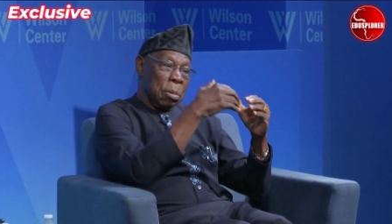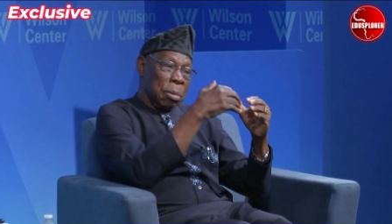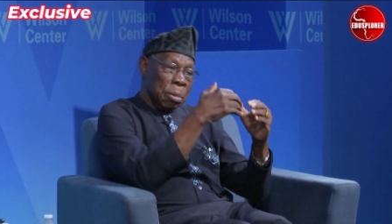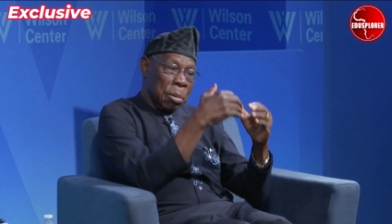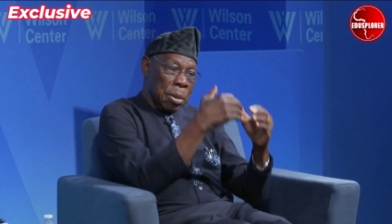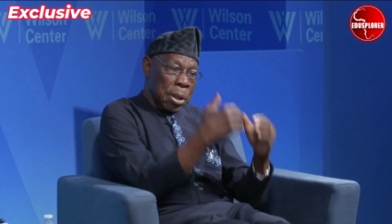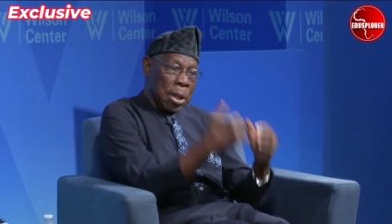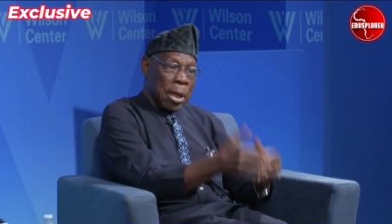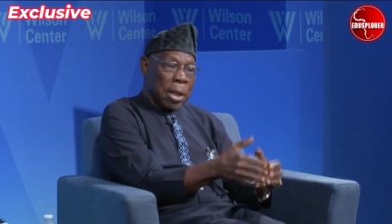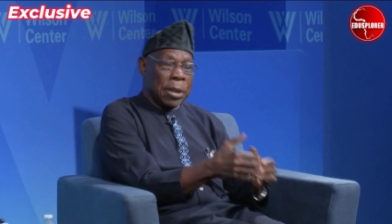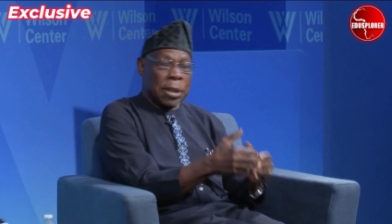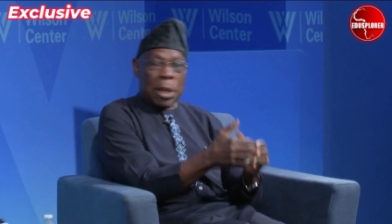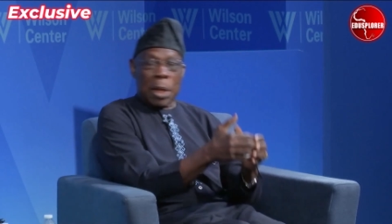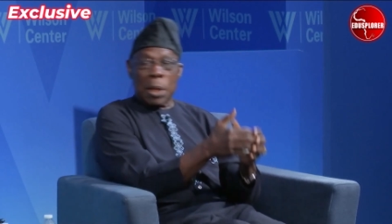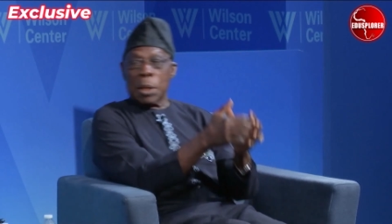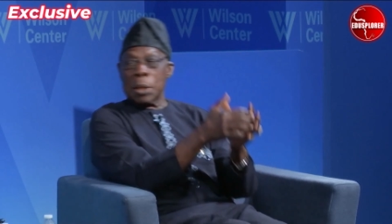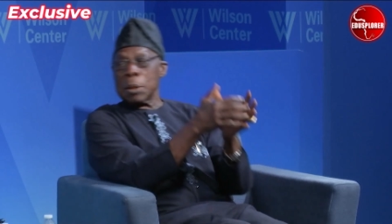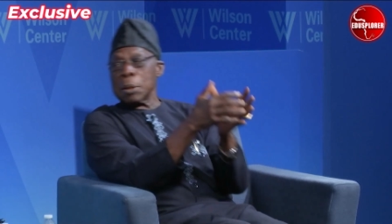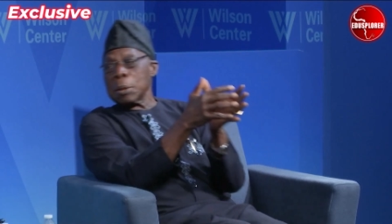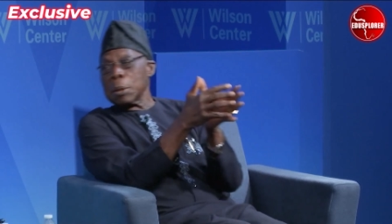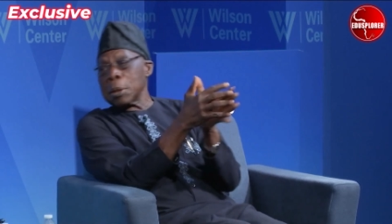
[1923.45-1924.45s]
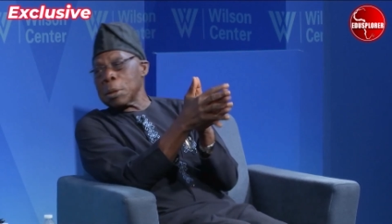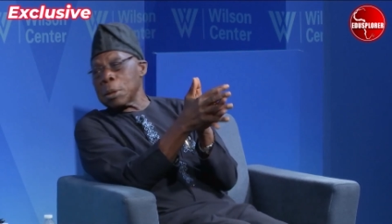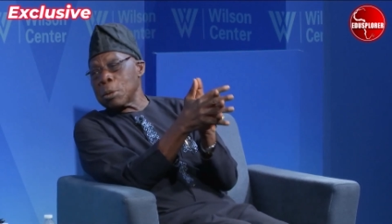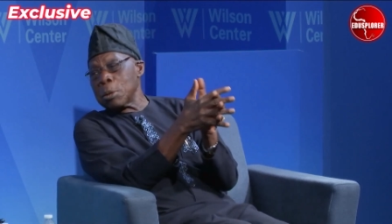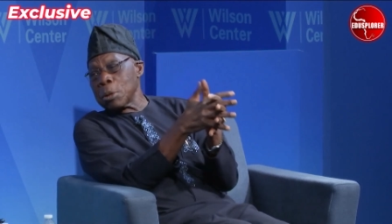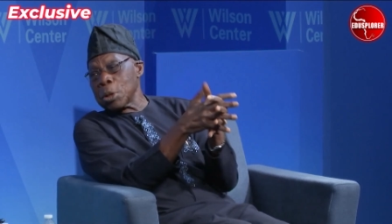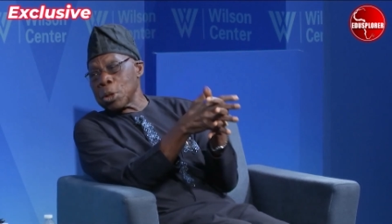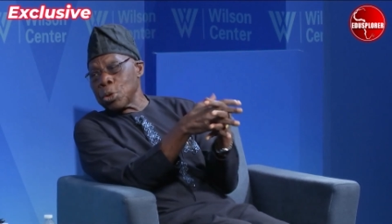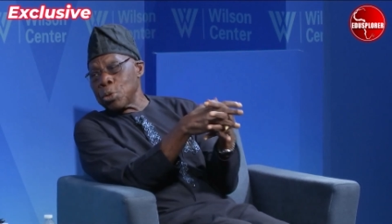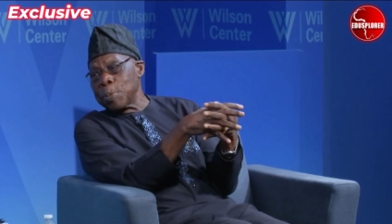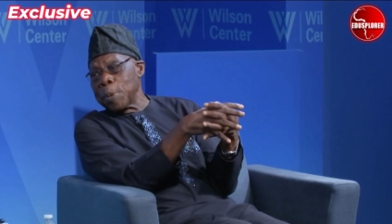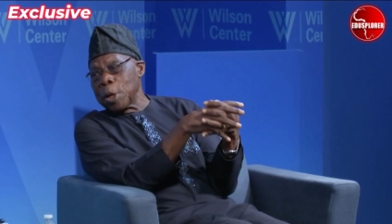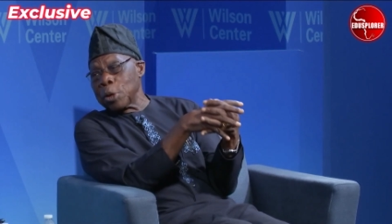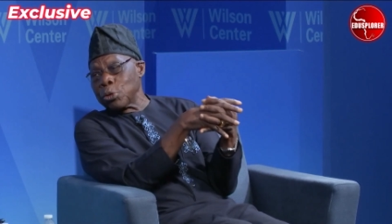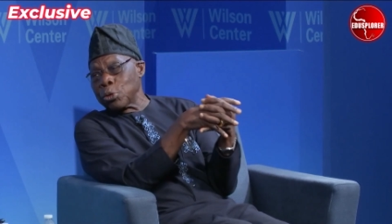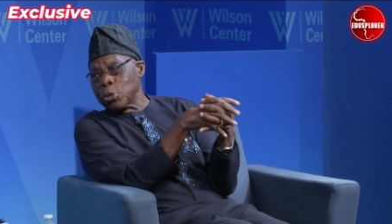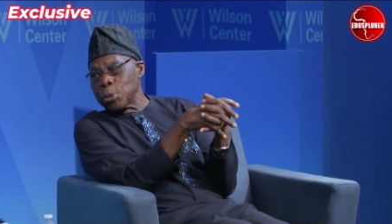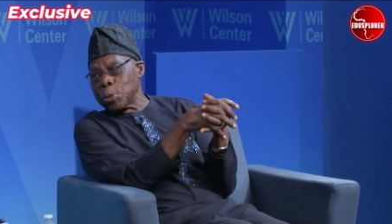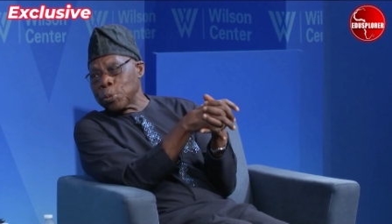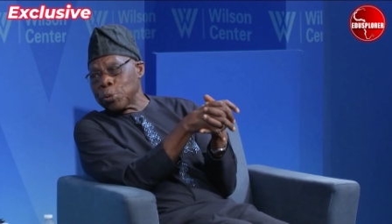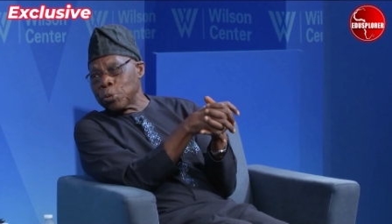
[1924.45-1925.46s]
let Cuban
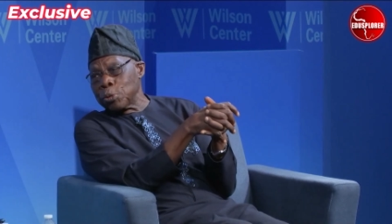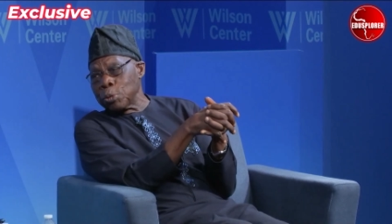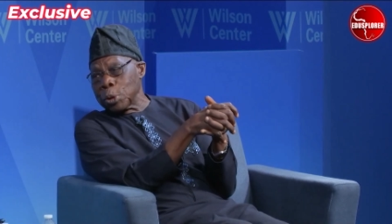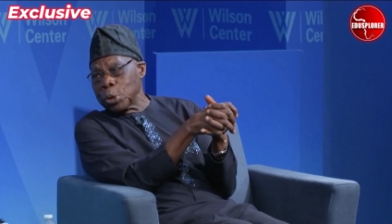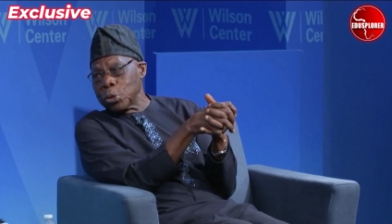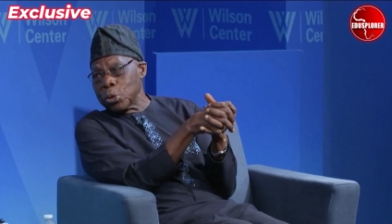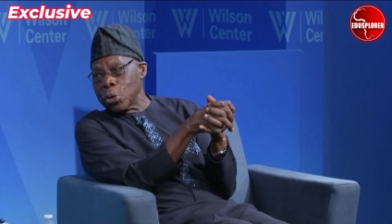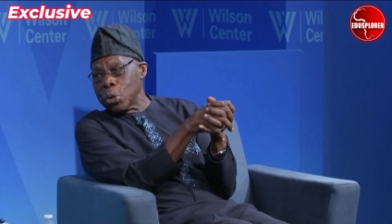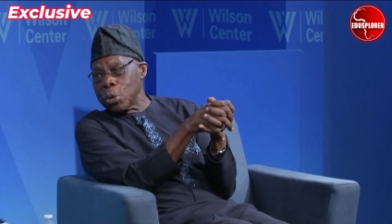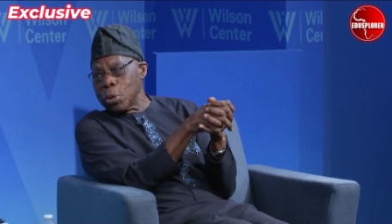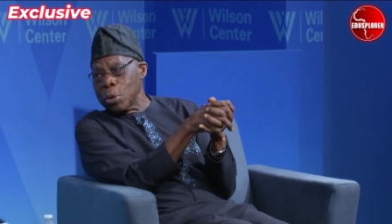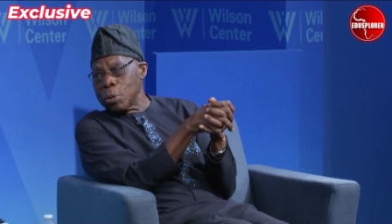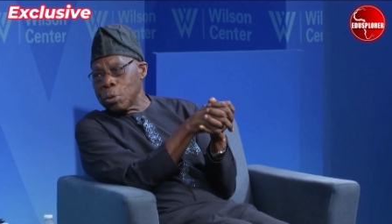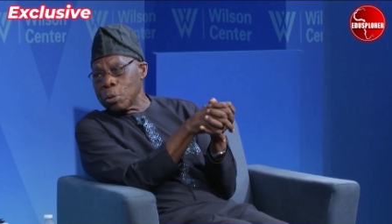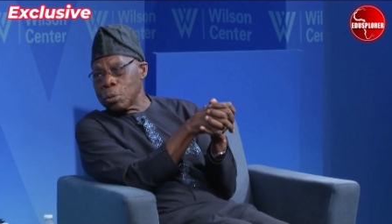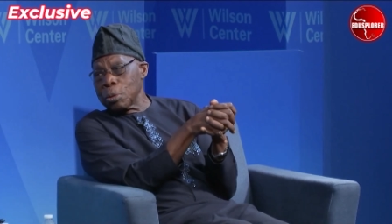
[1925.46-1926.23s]
troops withdraw,